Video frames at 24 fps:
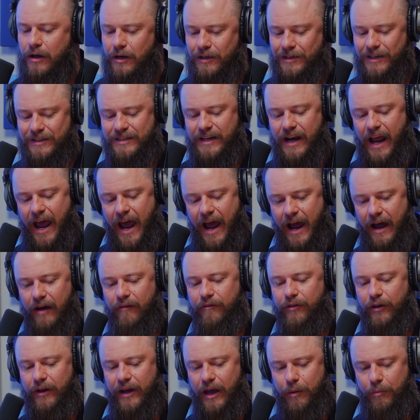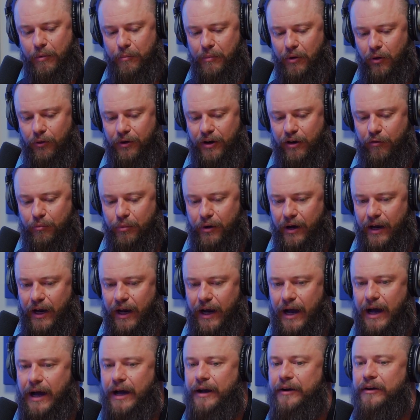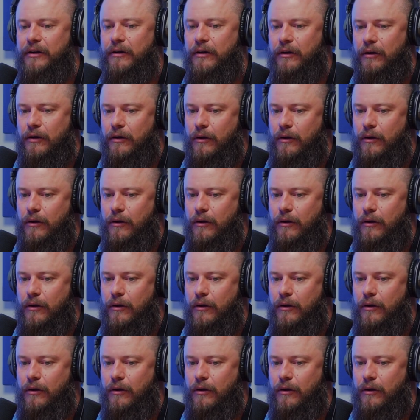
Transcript: Does it have the capability of bringing on,